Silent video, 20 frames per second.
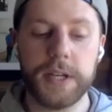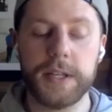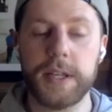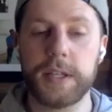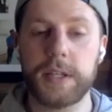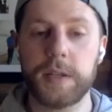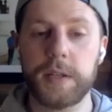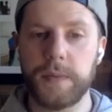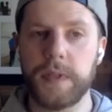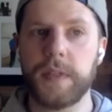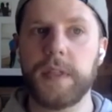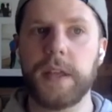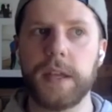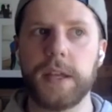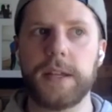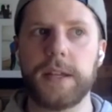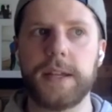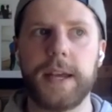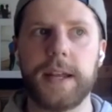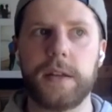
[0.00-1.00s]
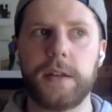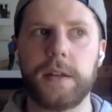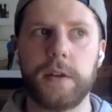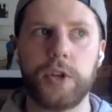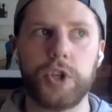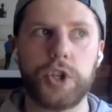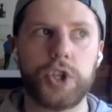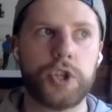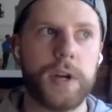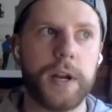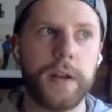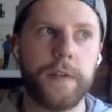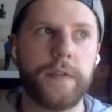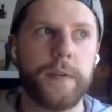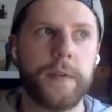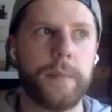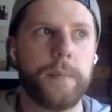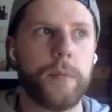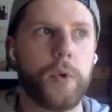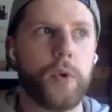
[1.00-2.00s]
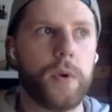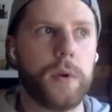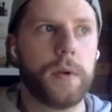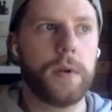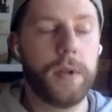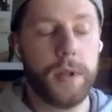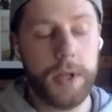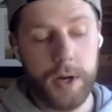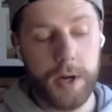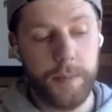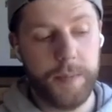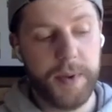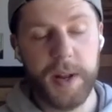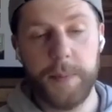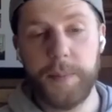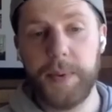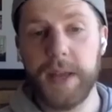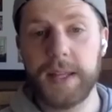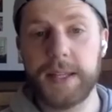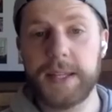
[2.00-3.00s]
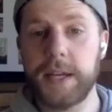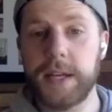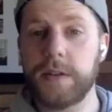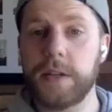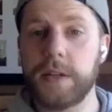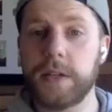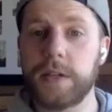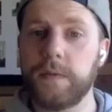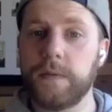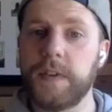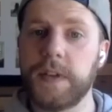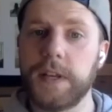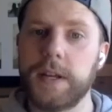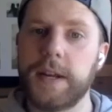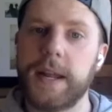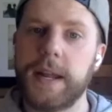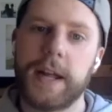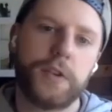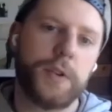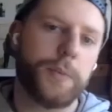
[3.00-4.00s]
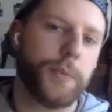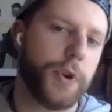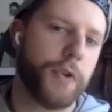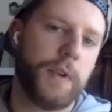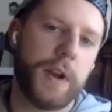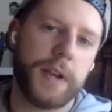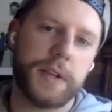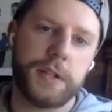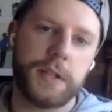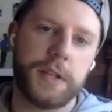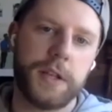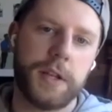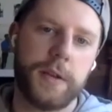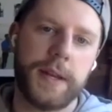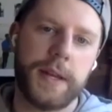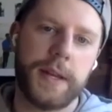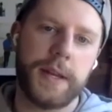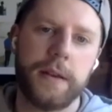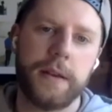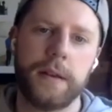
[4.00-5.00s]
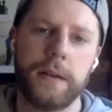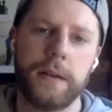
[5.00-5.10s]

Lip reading: Is it something that you did straight from being a PT, or is it something you naturally progressed to doing?